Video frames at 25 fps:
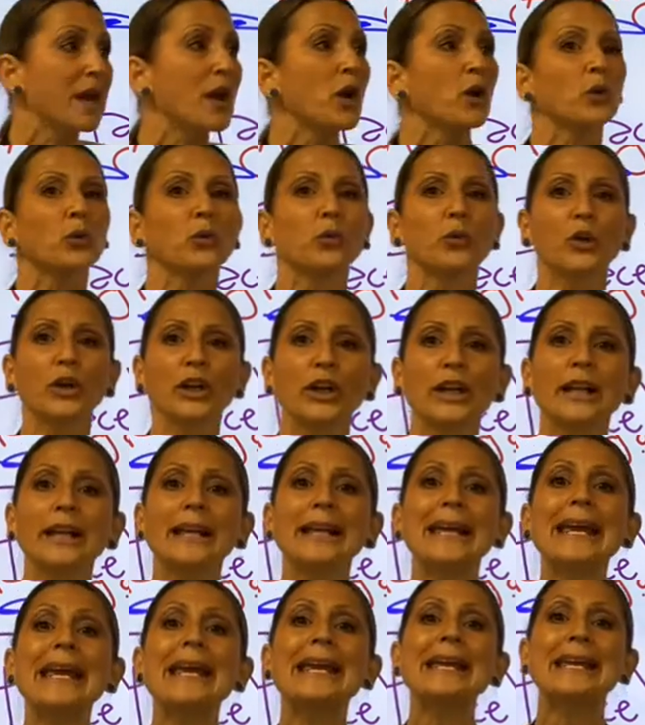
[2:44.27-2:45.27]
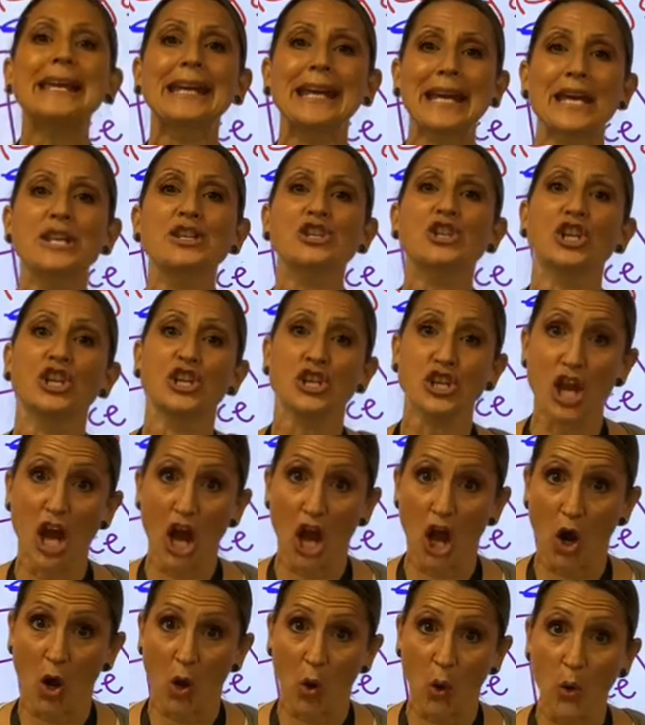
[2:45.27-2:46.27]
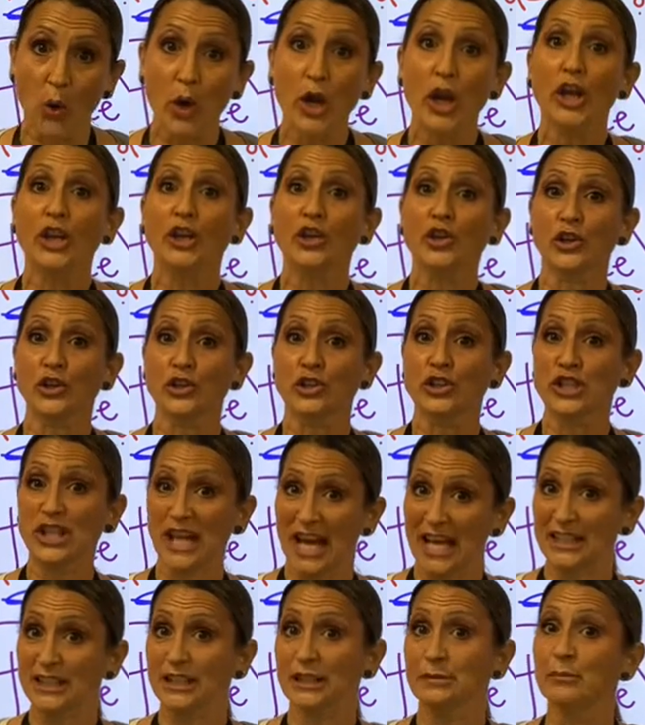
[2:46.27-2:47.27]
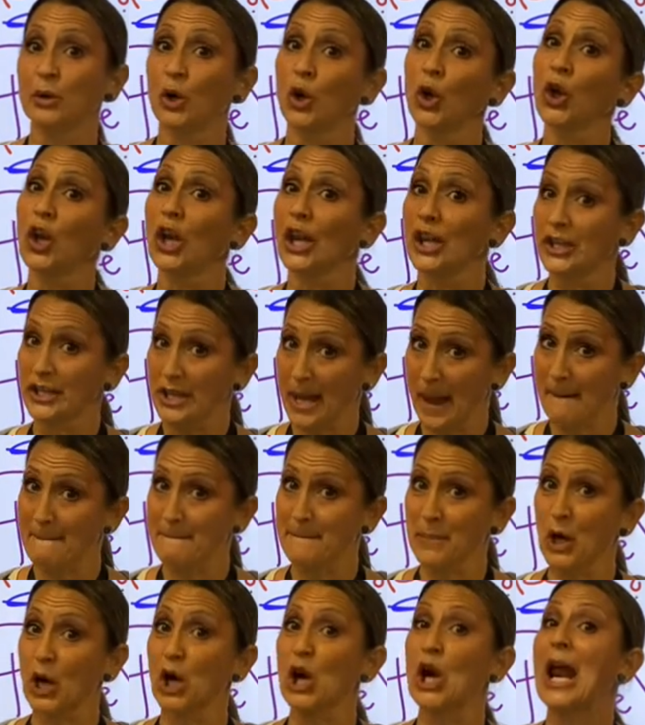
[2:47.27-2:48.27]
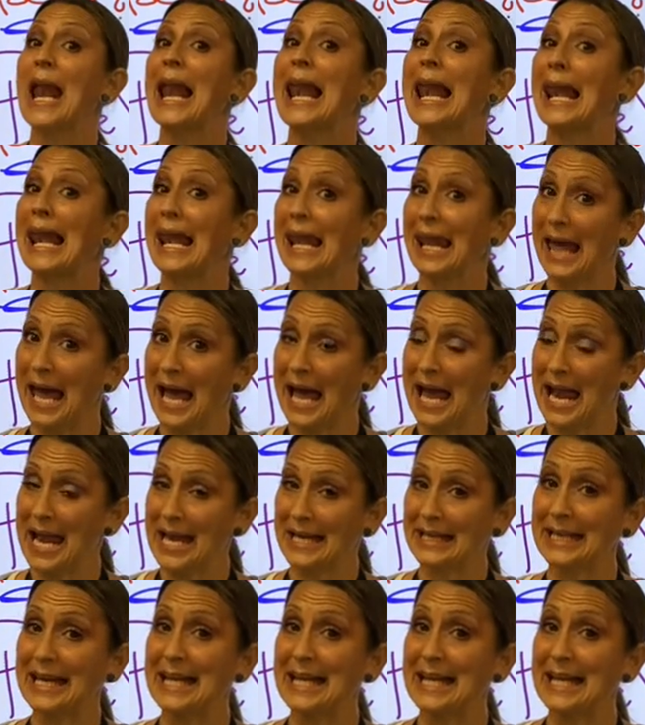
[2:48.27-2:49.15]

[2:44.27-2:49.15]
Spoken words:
Really get to know your decimal number line.